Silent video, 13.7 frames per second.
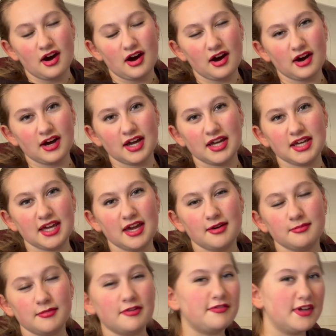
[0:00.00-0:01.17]
I
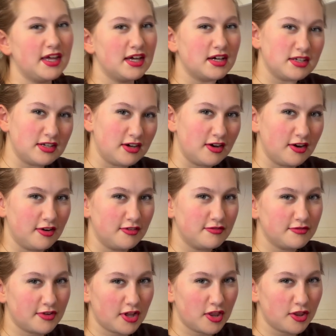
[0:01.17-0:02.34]
am a fan of
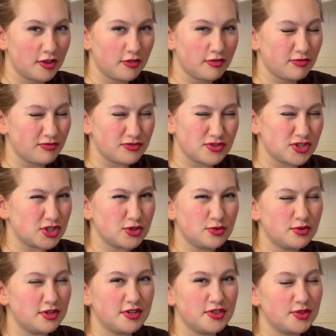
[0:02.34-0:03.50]
2
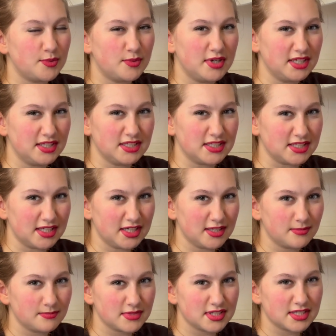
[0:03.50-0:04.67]
to 3
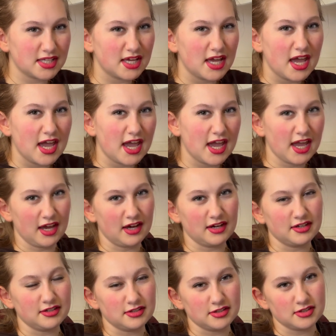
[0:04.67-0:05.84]
teams,
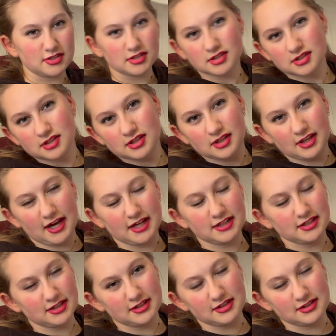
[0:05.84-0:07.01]
and that
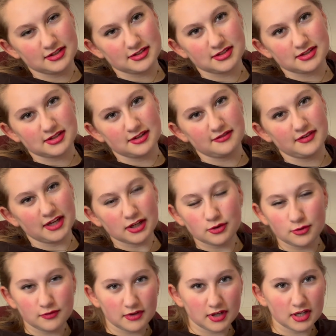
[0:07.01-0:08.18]
is the
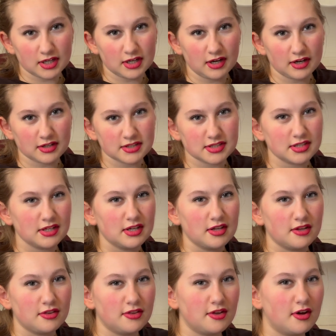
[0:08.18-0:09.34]
Vancouver Canucks,
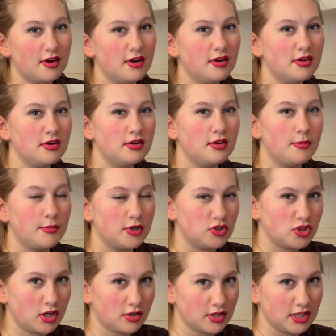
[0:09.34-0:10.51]
the
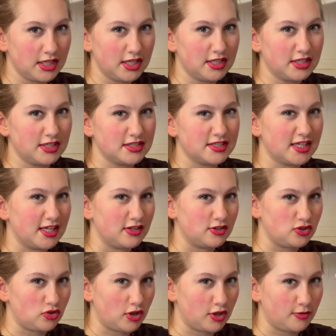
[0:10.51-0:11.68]
Montreal Canadiens, and the
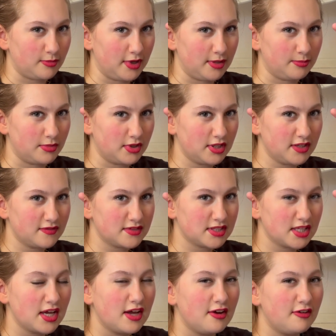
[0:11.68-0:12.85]
Toronto Maple Leafs.
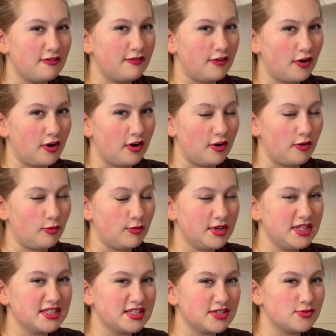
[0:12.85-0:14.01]
For
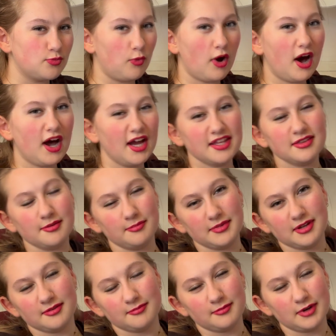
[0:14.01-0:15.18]
reasons why
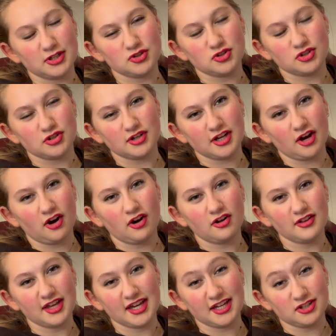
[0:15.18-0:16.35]
the
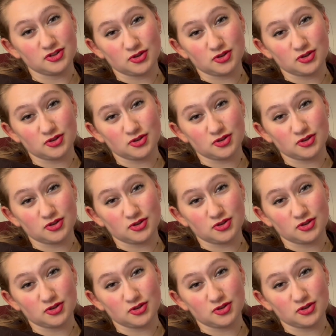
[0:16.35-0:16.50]
Montreal and